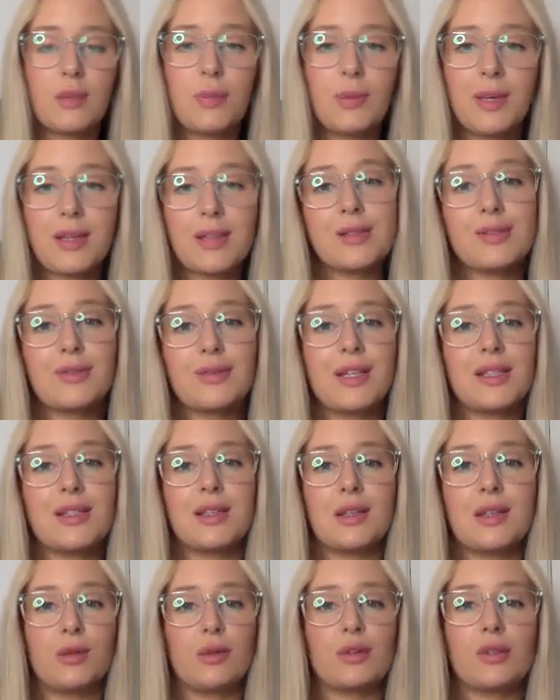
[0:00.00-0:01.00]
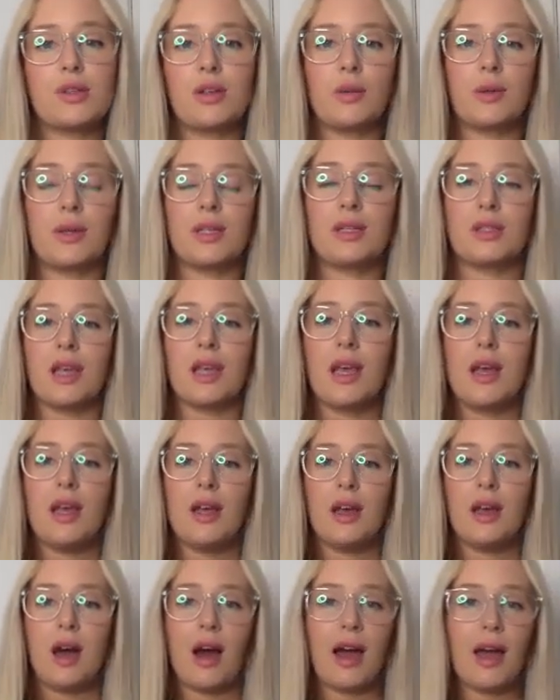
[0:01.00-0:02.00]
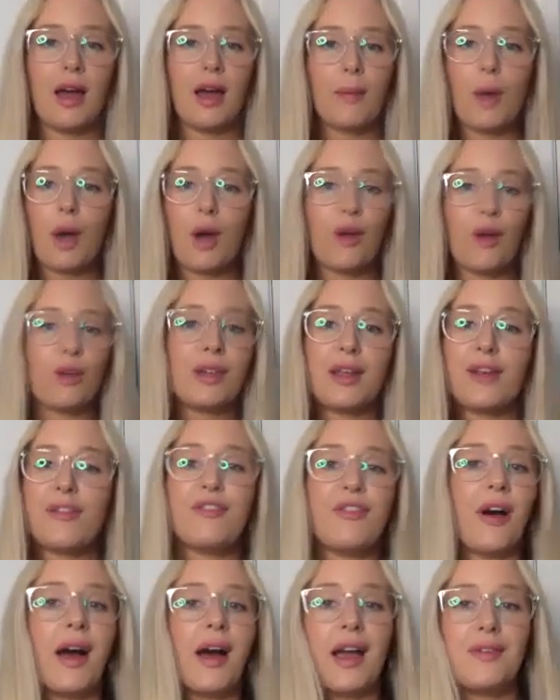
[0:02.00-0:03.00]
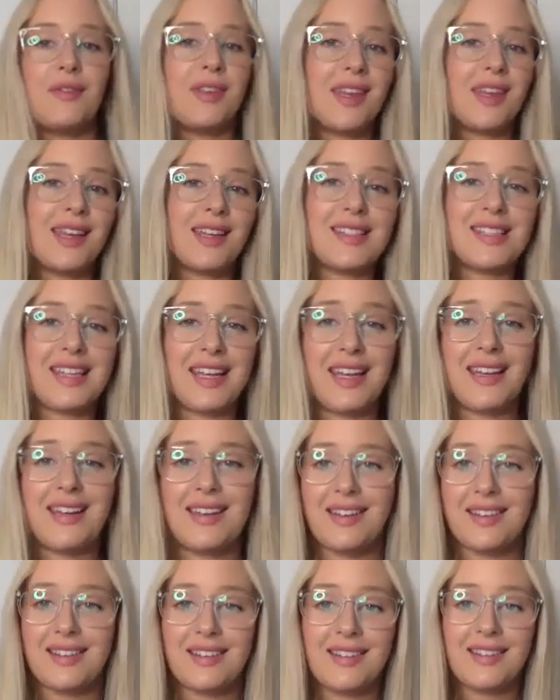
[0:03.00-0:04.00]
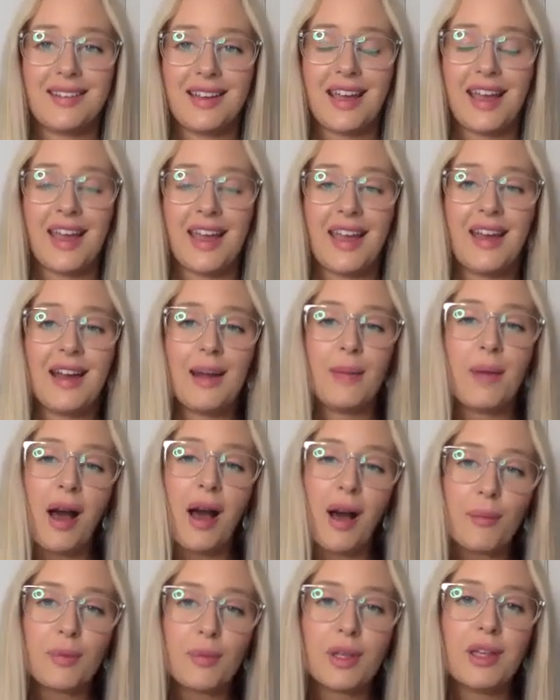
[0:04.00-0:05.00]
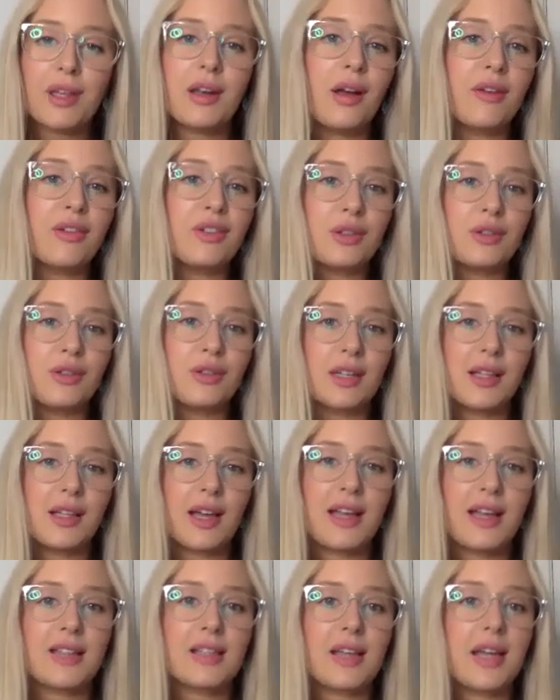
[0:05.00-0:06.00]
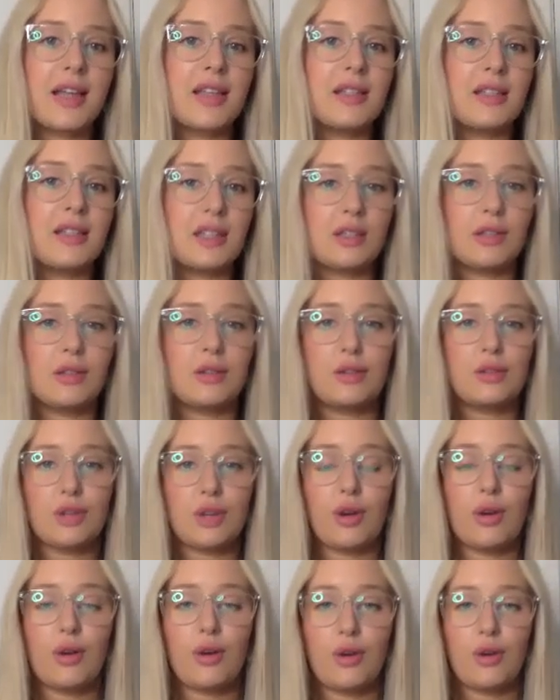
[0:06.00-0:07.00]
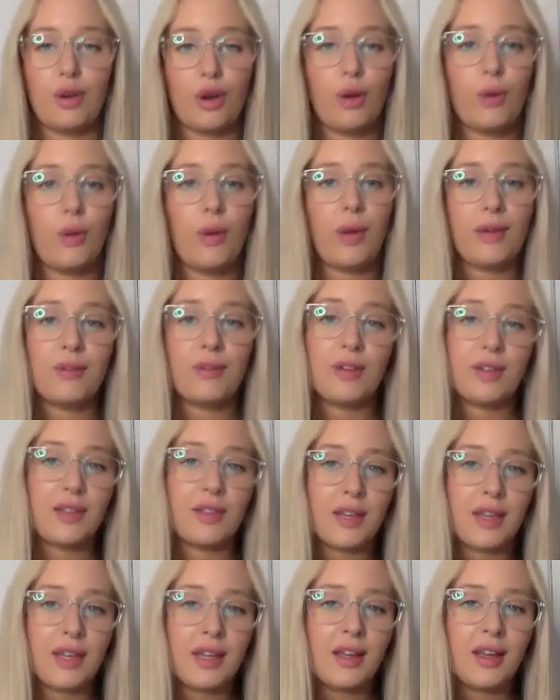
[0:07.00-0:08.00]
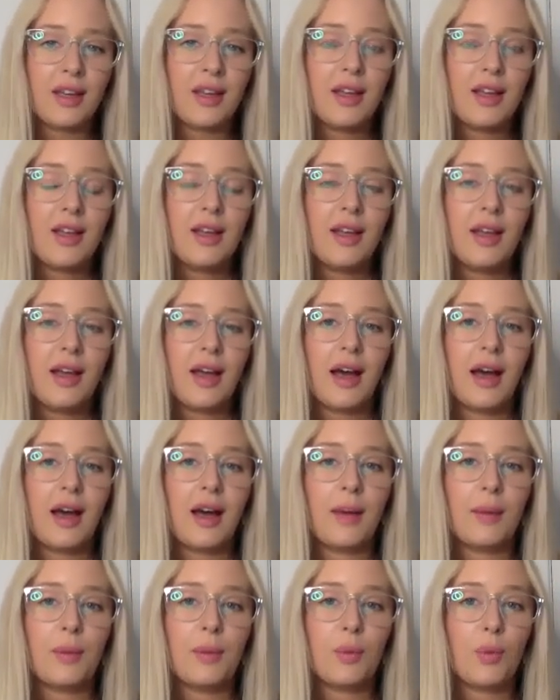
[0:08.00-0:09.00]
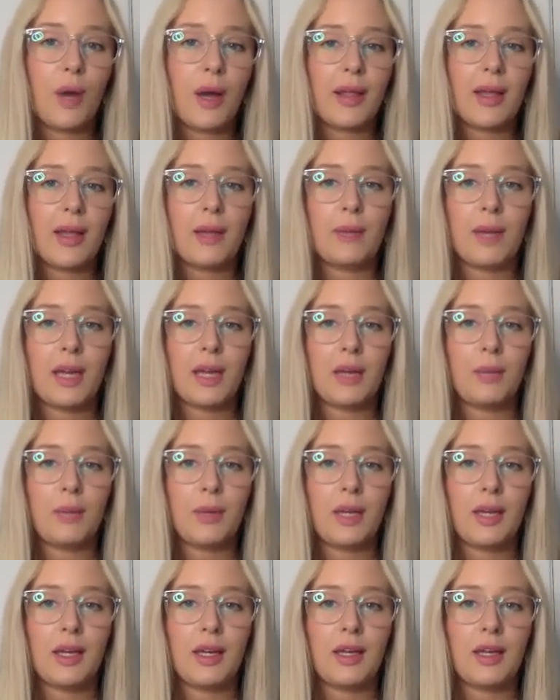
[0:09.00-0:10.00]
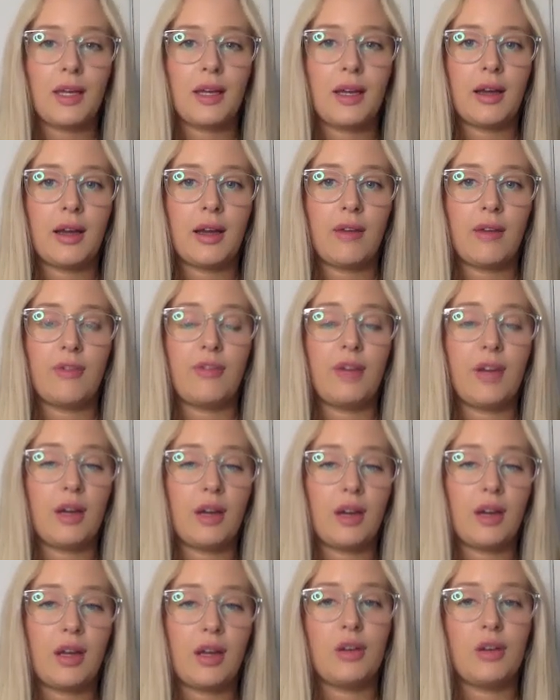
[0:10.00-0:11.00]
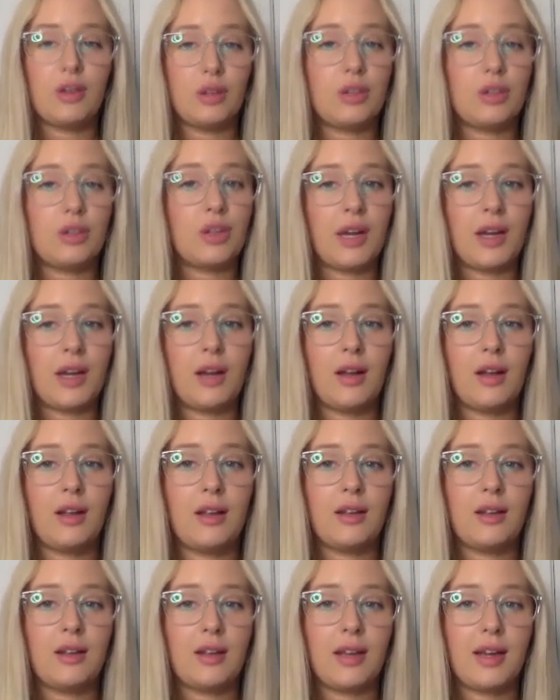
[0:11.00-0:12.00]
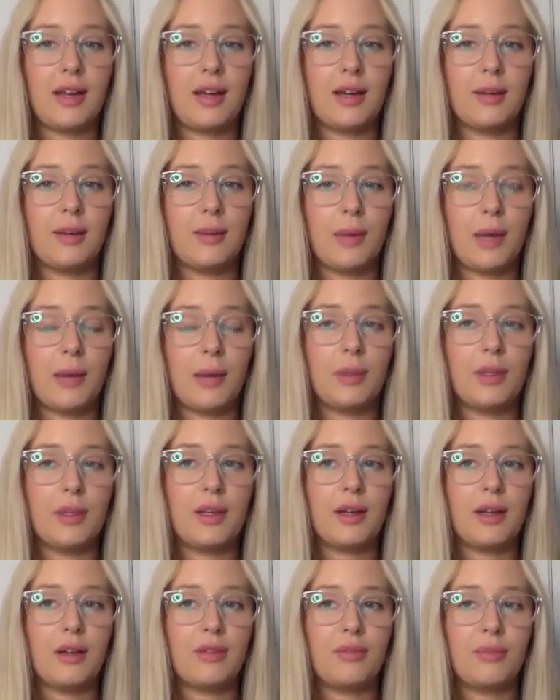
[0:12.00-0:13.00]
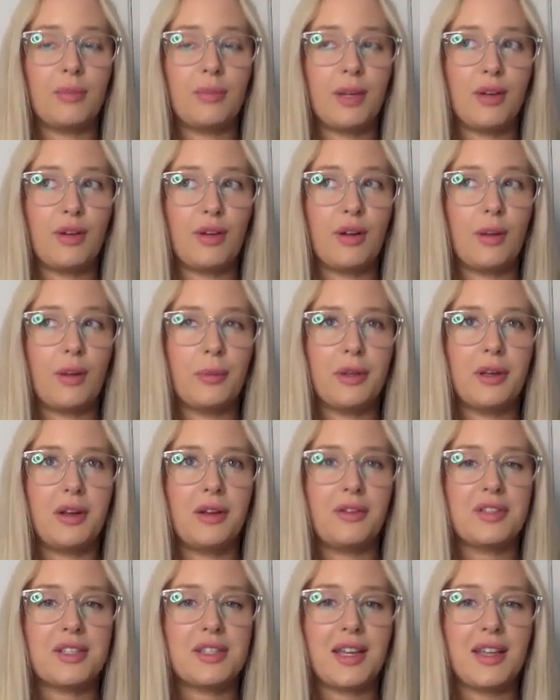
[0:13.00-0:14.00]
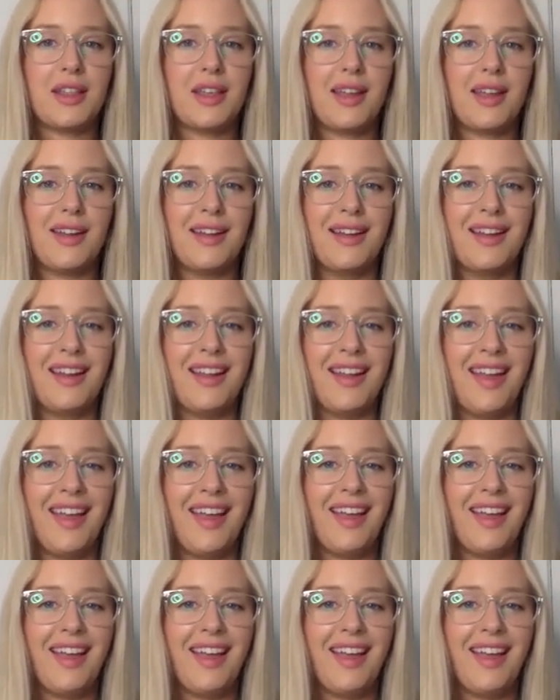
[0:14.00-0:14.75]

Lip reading: biggest reason also is I'm only 5 years in, okay, and I'm humble enough to realize I still don't know everything. While I may be a very good trader, okay, I'm humble enough, but not humble enough to say that.